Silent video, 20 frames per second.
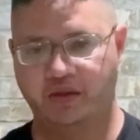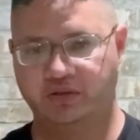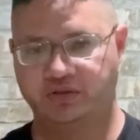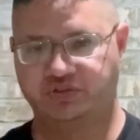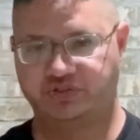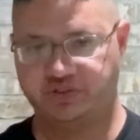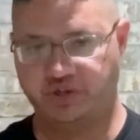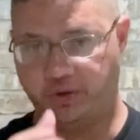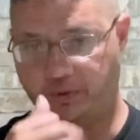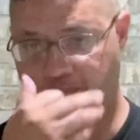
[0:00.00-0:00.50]

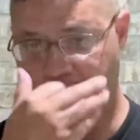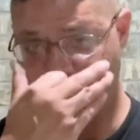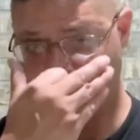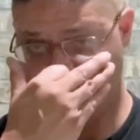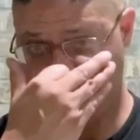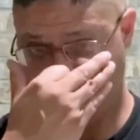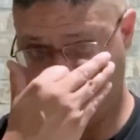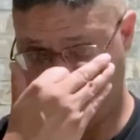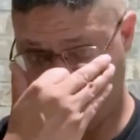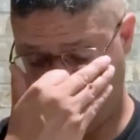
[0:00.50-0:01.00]
So
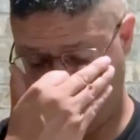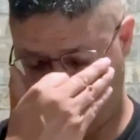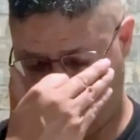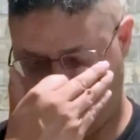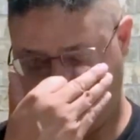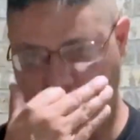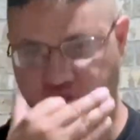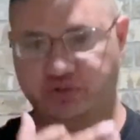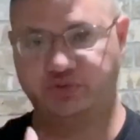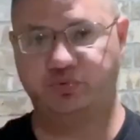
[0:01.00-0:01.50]

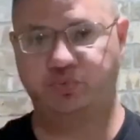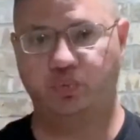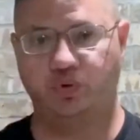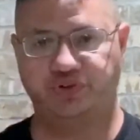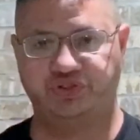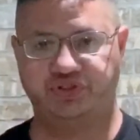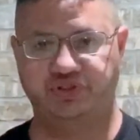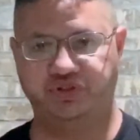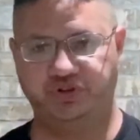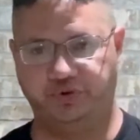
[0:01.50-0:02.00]
here's
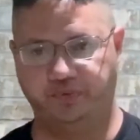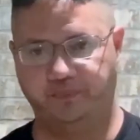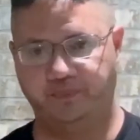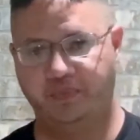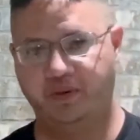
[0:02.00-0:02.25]
what you do.